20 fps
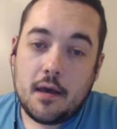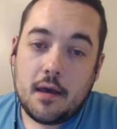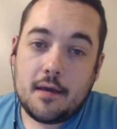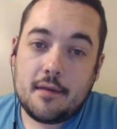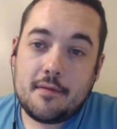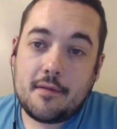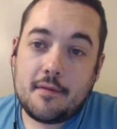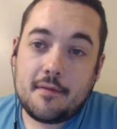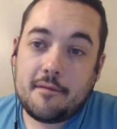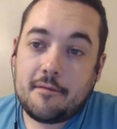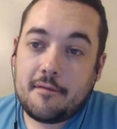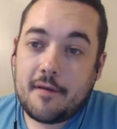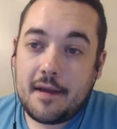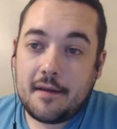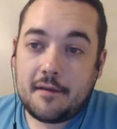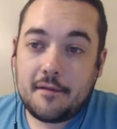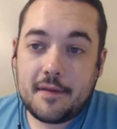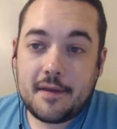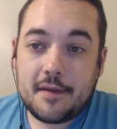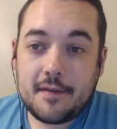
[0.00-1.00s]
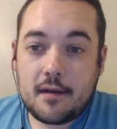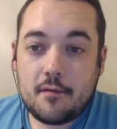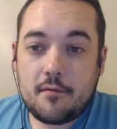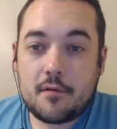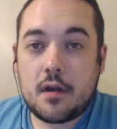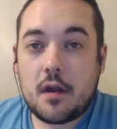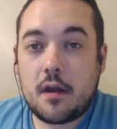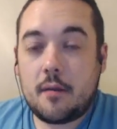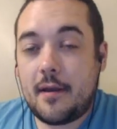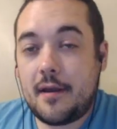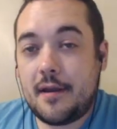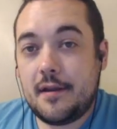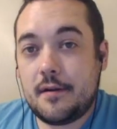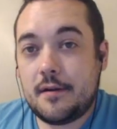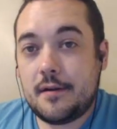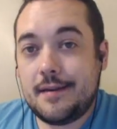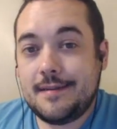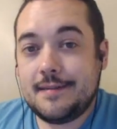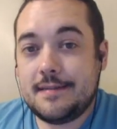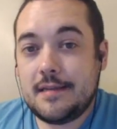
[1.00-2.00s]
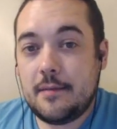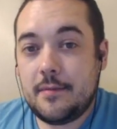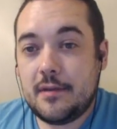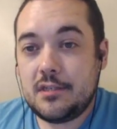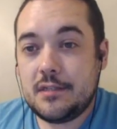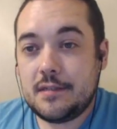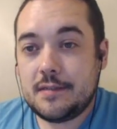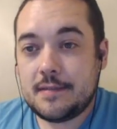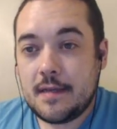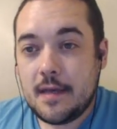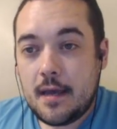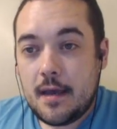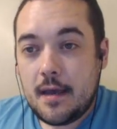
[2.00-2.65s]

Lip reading: The final thing that I want to talk about here is images.